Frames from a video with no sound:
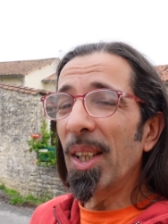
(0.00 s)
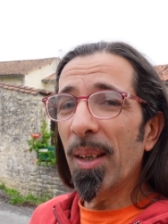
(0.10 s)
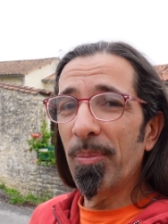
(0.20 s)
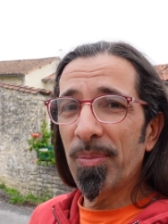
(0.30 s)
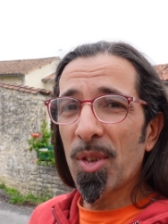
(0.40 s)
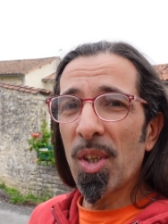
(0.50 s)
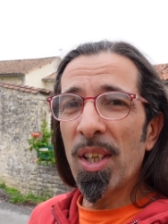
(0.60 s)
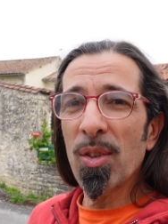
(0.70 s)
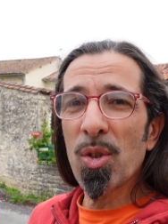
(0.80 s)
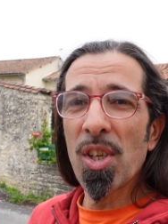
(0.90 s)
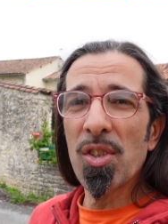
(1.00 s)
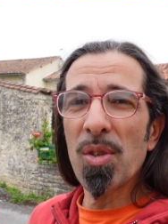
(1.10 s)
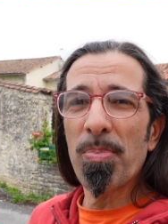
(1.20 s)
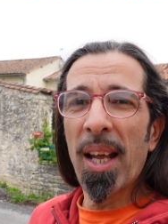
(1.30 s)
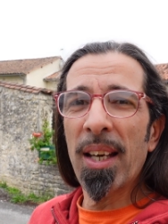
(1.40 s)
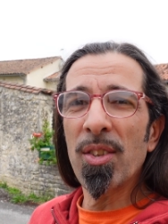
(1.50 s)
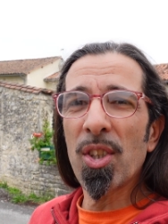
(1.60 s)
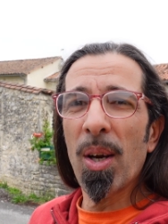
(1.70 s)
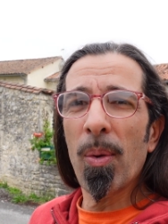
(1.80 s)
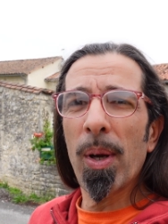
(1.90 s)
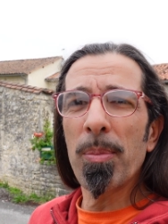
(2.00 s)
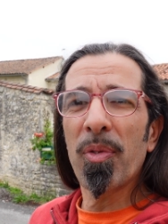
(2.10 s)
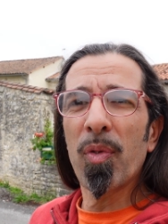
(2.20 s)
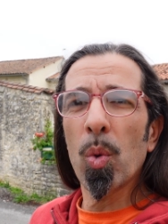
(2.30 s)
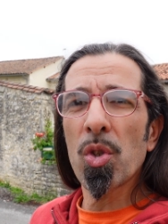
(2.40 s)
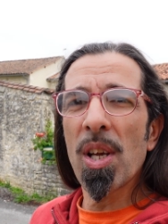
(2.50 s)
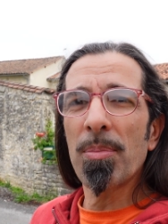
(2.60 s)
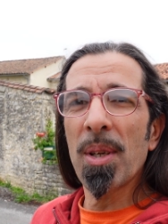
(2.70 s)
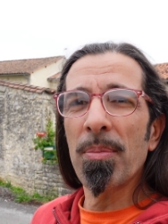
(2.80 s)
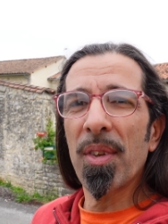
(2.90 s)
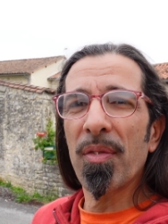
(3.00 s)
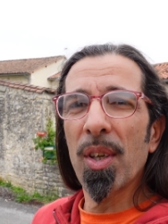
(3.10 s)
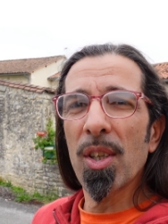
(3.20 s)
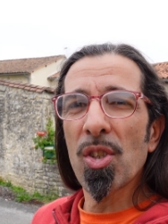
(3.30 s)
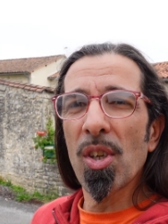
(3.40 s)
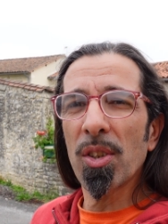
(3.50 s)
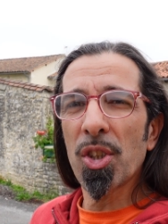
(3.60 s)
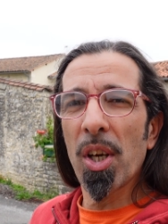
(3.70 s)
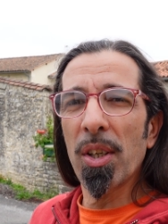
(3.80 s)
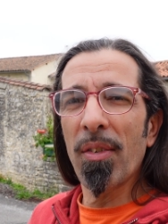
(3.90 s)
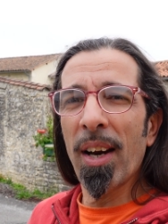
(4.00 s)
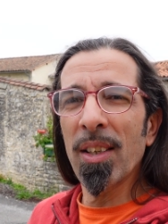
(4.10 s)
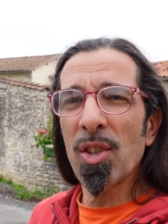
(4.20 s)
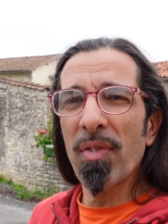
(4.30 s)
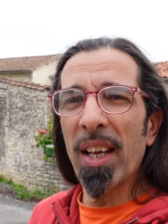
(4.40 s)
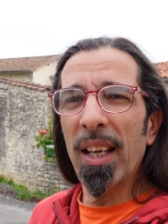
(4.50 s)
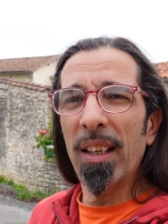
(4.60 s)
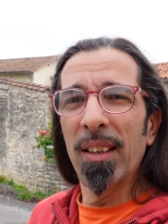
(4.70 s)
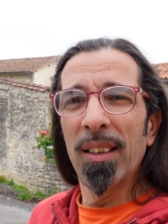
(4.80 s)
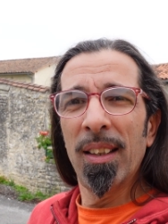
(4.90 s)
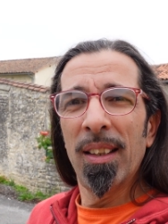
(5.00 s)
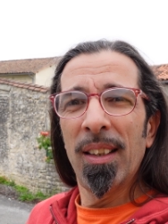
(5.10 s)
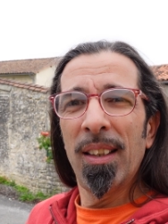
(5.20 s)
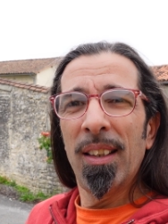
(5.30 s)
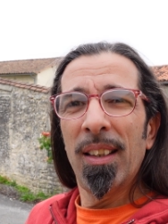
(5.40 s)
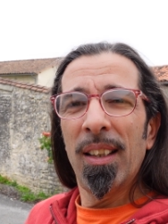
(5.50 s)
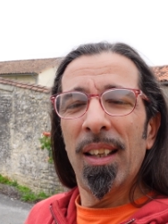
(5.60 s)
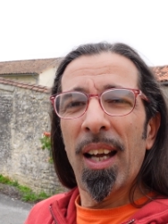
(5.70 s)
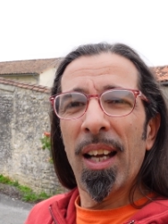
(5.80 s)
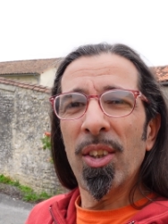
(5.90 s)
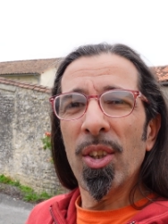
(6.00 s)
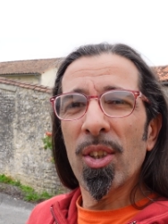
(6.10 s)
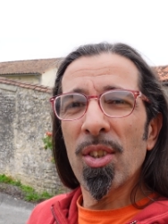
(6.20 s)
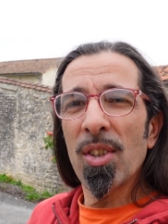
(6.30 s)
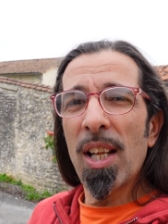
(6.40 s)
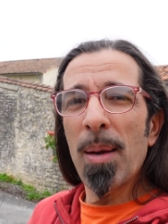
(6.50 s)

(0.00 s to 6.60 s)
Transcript: Yeah, so Neil says he's planning to go away before September the 1st, so I'll show you around his van, and you can